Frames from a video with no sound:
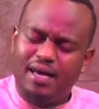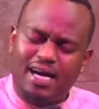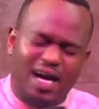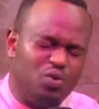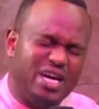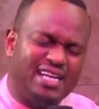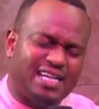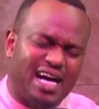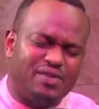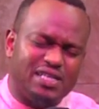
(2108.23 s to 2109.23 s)
Can we
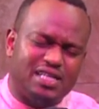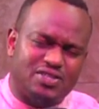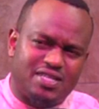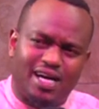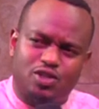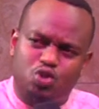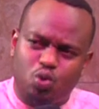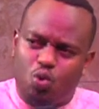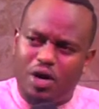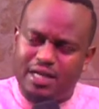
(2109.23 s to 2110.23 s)
encourage the church to
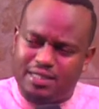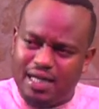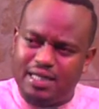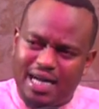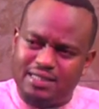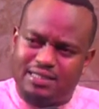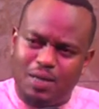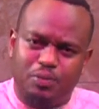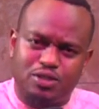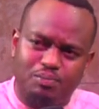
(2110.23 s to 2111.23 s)
quarantine and stay
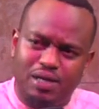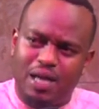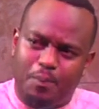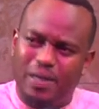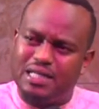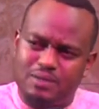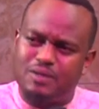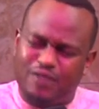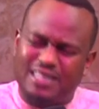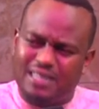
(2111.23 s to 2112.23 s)
possibly in a place
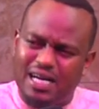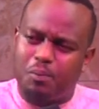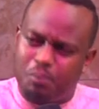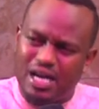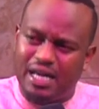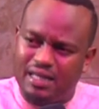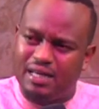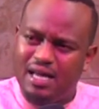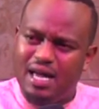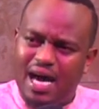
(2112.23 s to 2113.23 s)
fasting and praying
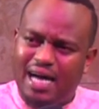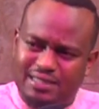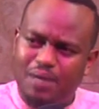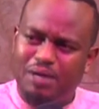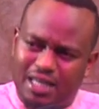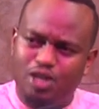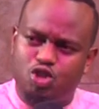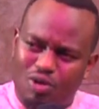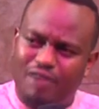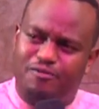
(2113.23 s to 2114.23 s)
as they begin
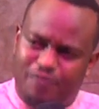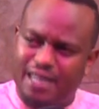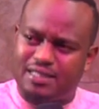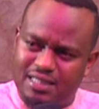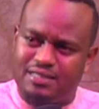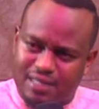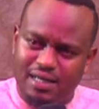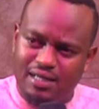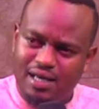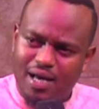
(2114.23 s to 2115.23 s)
to avert this
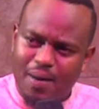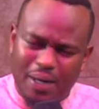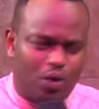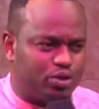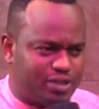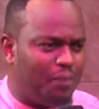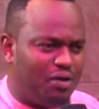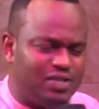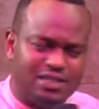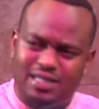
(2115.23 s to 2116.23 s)
thing? Because some
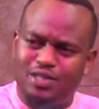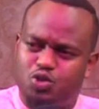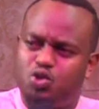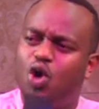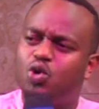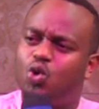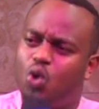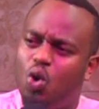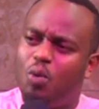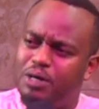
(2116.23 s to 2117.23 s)
of these things don't
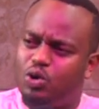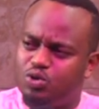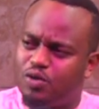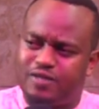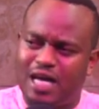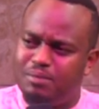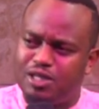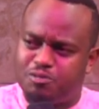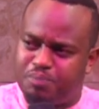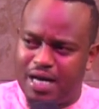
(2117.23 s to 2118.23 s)
go because of 10
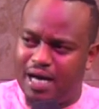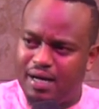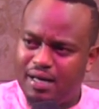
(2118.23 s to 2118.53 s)
minutes prayer.